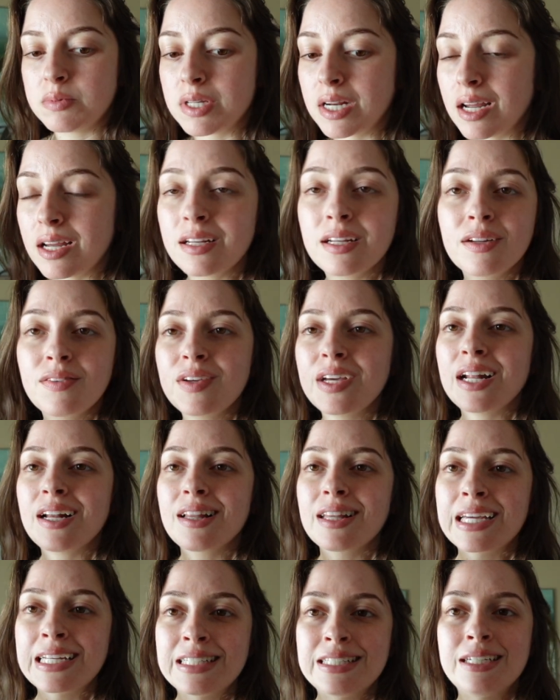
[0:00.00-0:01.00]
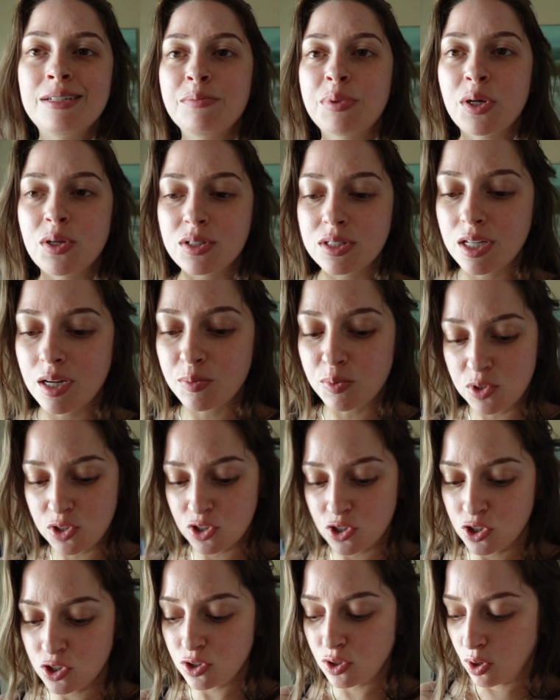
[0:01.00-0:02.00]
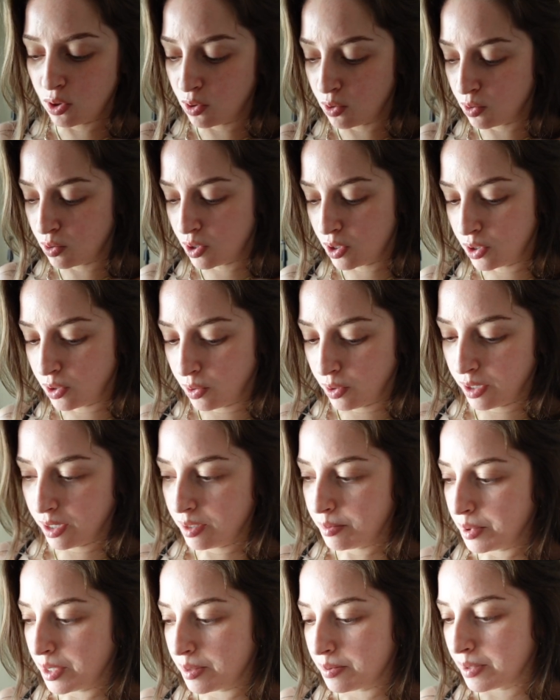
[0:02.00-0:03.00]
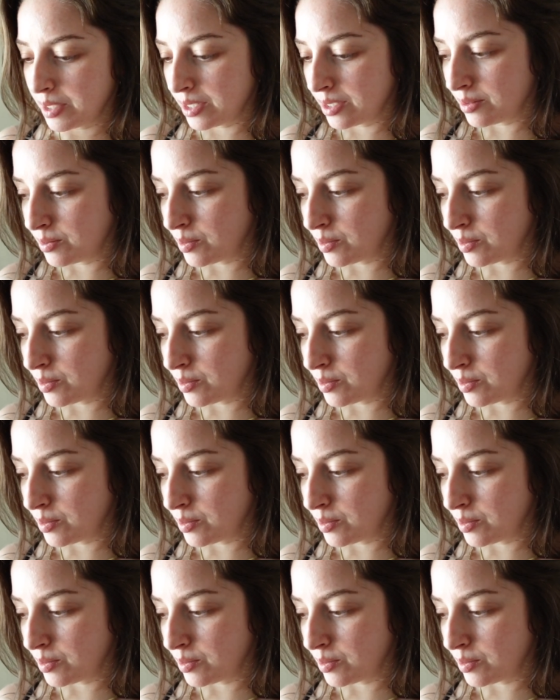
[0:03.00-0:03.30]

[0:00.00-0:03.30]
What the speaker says: Today I didn't even get a LinkedIn post up, which is so annoying, but I'm like,